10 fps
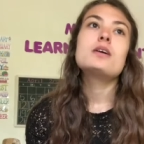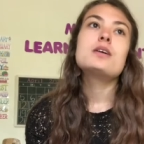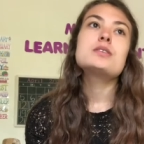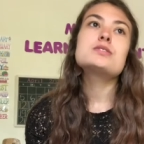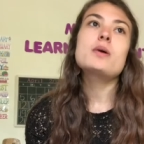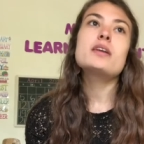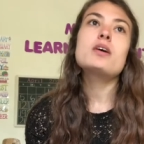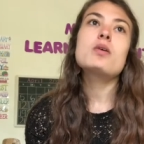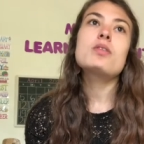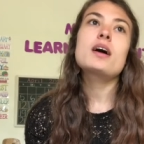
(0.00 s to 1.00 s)
So I
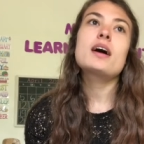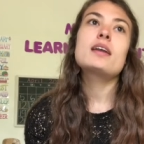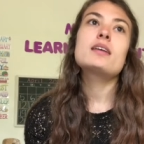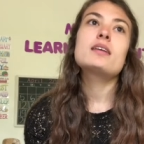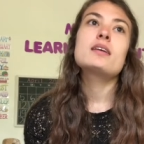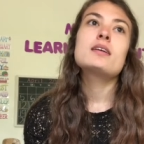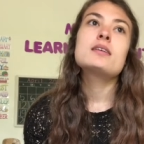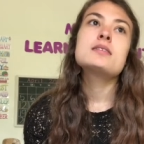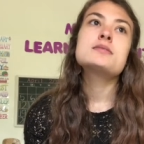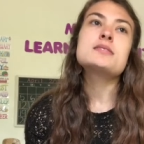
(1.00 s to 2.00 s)
know that
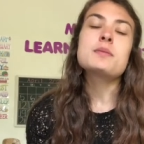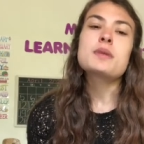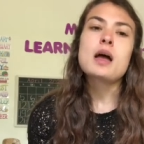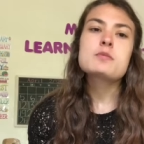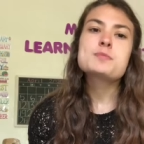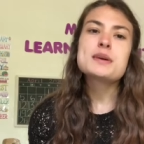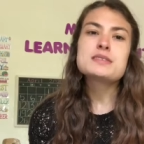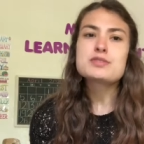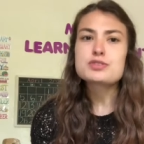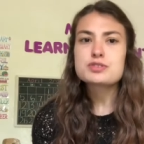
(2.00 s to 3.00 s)
sometimes
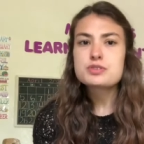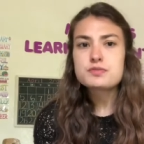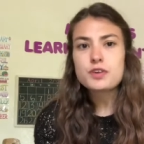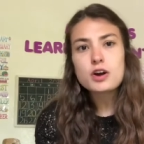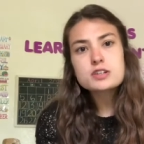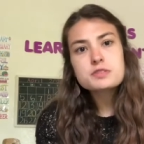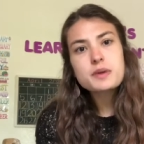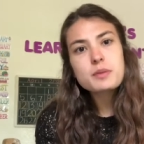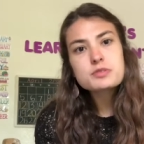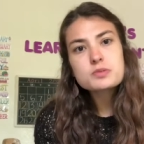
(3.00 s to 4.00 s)
places are too far to be
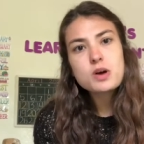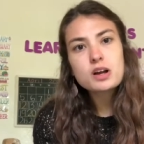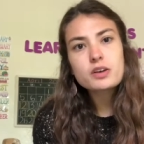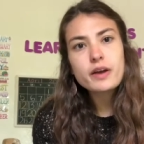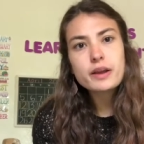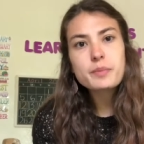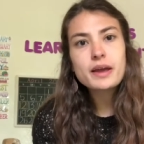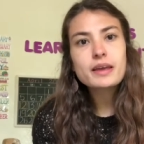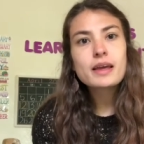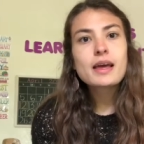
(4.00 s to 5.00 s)
able to walk or ride a
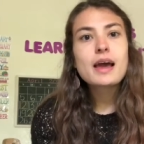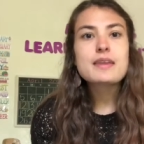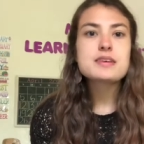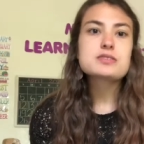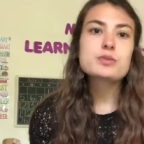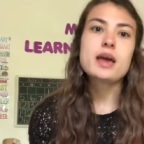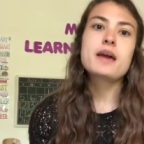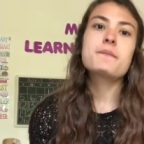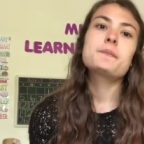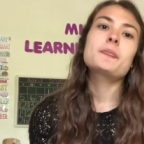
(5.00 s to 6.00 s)
bike, and that's
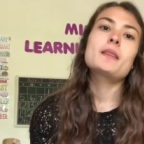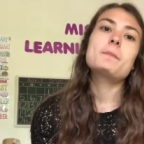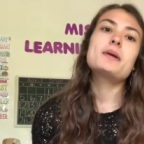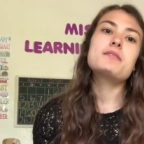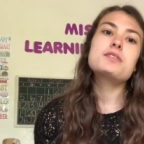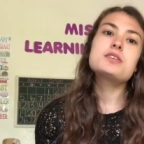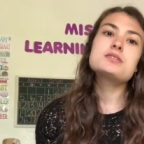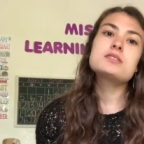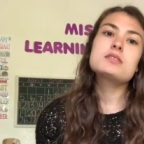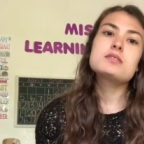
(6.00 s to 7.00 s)
okay. But if
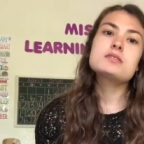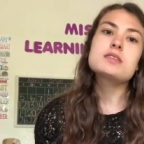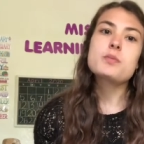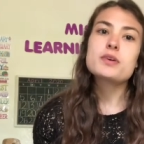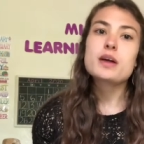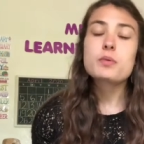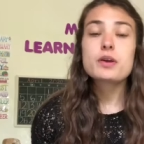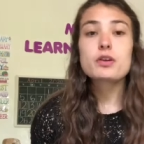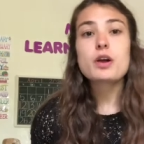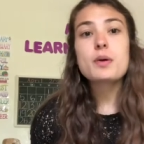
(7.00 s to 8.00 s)
there's somewhere that we
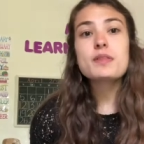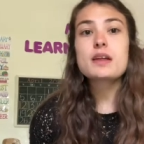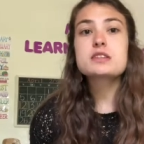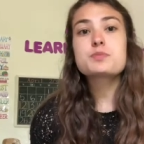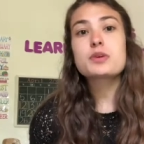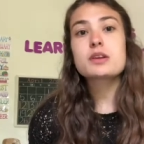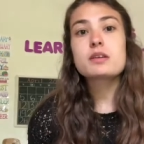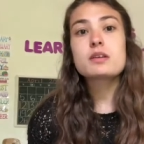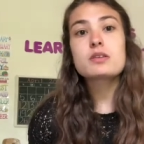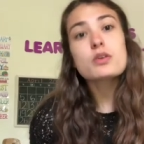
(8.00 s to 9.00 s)
are going that is
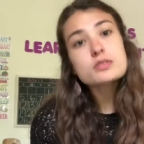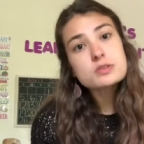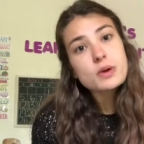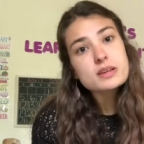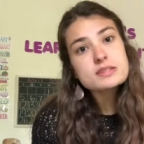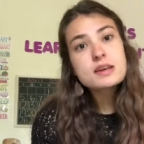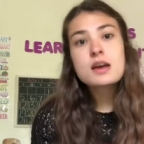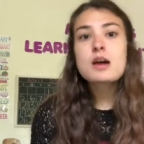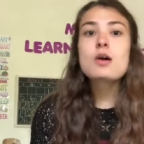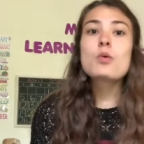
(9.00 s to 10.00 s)
pretty close to us,
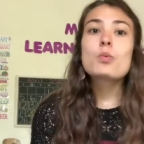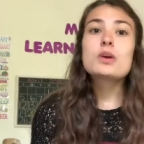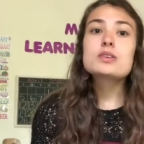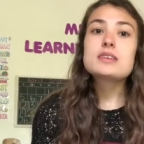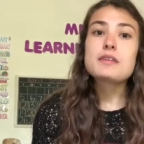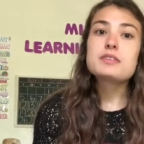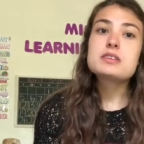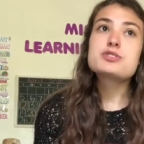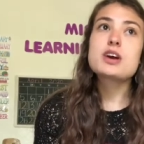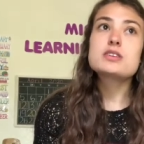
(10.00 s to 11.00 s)
we could definitely
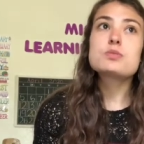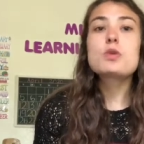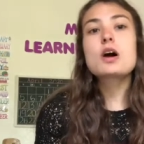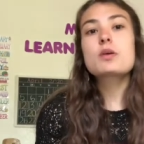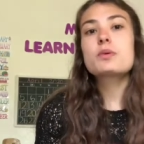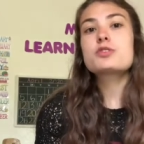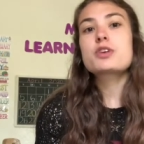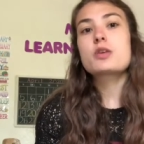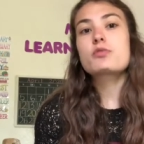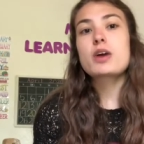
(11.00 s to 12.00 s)
try to walk. We could try
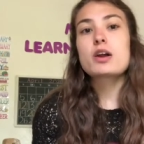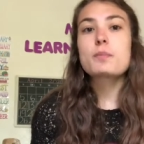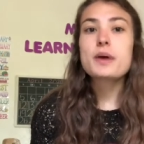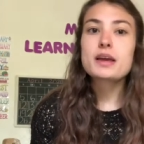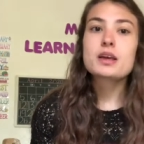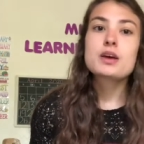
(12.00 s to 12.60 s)
to ride our bike